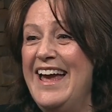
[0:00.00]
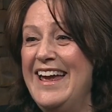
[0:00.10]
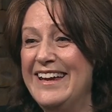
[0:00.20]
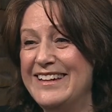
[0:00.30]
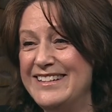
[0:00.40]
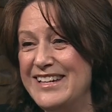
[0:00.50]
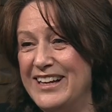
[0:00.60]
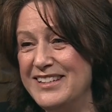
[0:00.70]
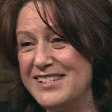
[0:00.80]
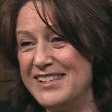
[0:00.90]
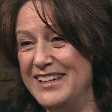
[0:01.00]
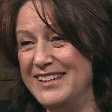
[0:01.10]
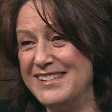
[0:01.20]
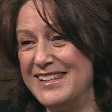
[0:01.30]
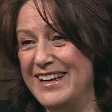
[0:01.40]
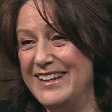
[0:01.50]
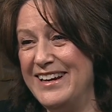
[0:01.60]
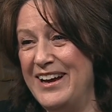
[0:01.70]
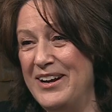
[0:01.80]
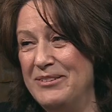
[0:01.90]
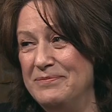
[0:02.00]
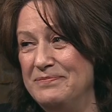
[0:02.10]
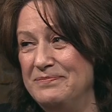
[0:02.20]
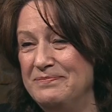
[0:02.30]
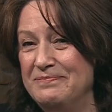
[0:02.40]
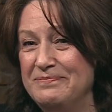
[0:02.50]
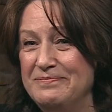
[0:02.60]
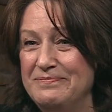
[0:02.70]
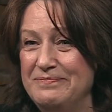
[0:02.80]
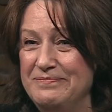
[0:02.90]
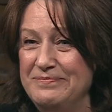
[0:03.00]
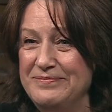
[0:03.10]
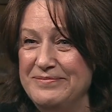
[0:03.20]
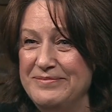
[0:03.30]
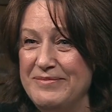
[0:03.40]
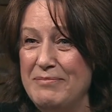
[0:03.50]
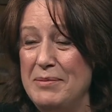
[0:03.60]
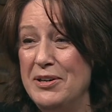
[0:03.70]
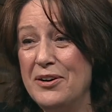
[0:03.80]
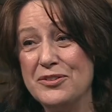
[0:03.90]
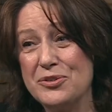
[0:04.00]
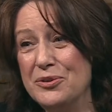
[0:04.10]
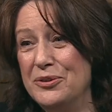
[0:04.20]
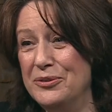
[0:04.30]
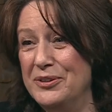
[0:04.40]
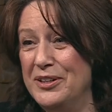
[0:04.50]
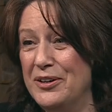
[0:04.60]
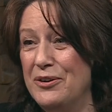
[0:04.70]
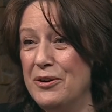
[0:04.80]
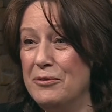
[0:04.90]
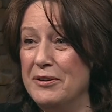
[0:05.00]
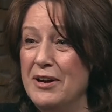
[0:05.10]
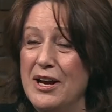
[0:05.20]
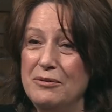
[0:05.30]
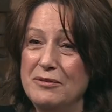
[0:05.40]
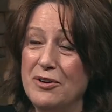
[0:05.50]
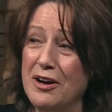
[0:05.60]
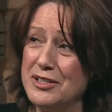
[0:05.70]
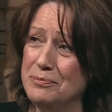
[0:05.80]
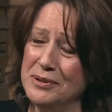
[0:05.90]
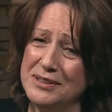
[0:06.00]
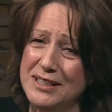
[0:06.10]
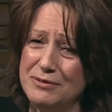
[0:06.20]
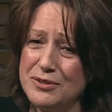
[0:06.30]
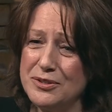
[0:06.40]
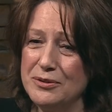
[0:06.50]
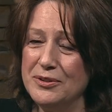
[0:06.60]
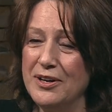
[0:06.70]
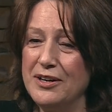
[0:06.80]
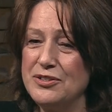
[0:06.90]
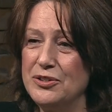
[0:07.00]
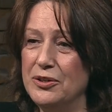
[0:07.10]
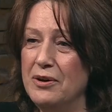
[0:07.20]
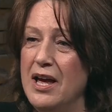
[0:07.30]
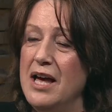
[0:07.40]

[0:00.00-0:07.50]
It can tell us things that maybe aren't true, or we've got to believe are true and not true.